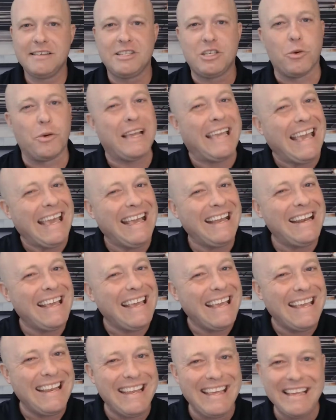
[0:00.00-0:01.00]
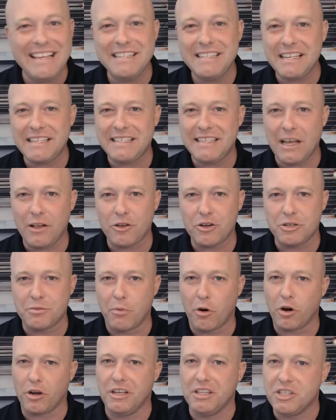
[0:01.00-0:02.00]
So again, it is a seller's
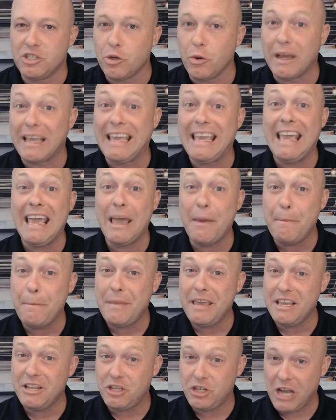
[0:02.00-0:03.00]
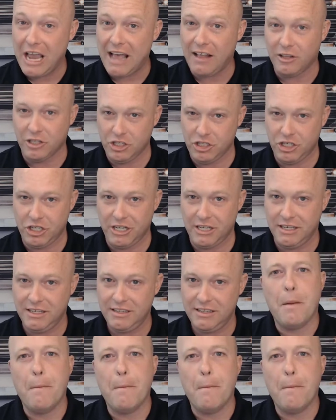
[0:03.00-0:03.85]
market, so it can be challenging,